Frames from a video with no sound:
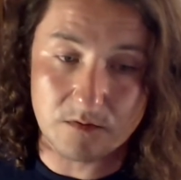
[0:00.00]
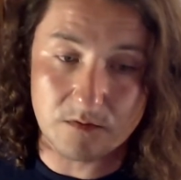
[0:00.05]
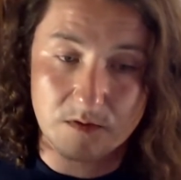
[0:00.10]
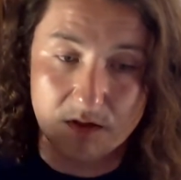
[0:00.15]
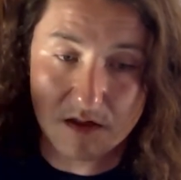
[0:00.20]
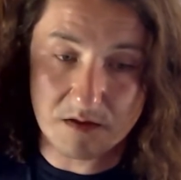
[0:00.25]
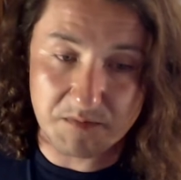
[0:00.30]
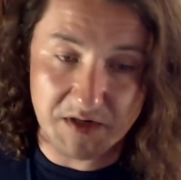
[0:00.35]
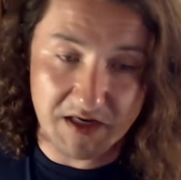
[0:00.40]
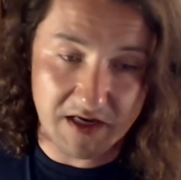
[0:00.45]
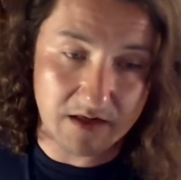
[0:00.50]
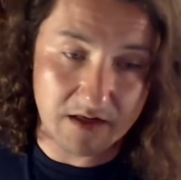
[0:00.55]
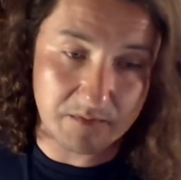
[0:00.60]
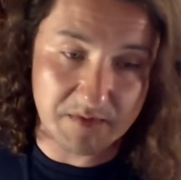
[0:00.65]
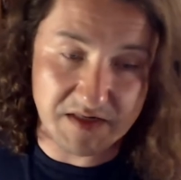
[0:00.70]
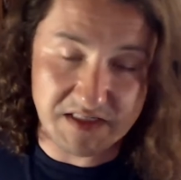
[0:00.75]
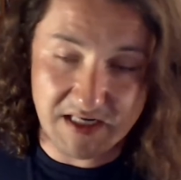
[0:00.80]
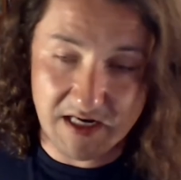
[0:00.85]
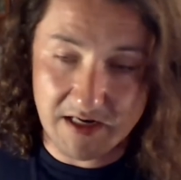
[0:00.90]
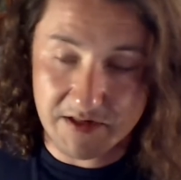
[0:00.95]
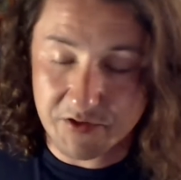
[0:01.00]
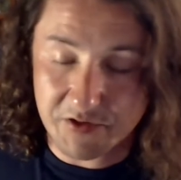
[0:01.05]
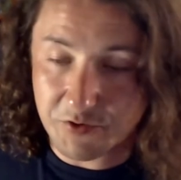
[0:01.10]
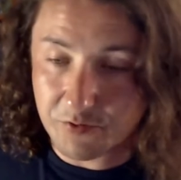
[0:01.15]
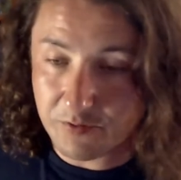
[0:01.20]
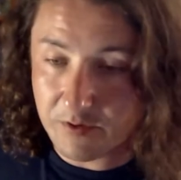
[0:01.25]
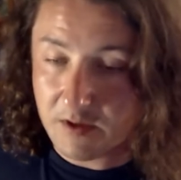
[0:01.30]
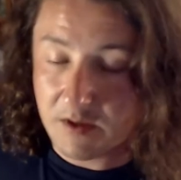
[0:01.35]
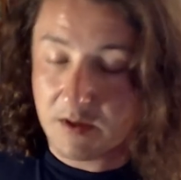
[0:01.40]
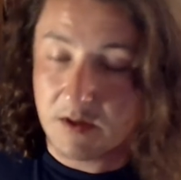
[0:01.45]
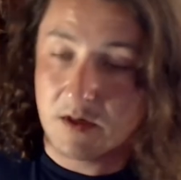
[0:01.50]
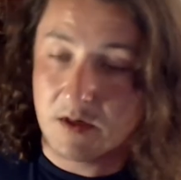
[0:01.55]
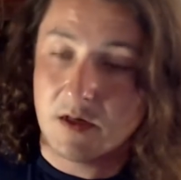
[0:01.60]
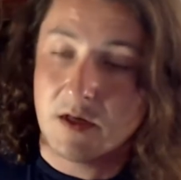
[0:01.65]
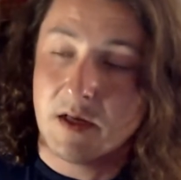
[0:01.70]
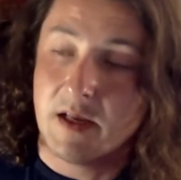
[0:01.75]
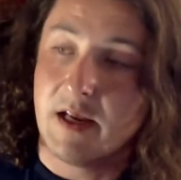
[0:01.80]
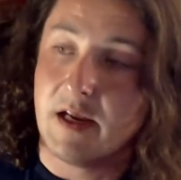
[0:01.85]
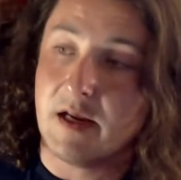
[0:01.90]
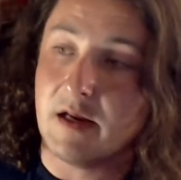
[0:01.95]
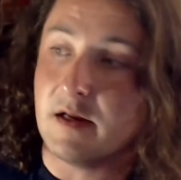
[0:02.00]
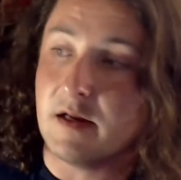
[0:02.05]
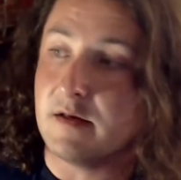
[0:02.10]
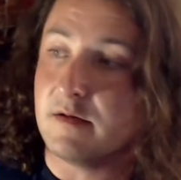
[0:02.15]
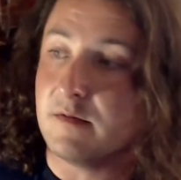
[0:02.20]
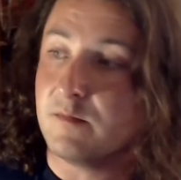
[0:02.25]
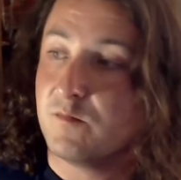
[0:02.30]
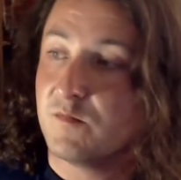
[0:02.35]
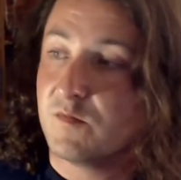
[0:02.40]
mechanic my dad knew, and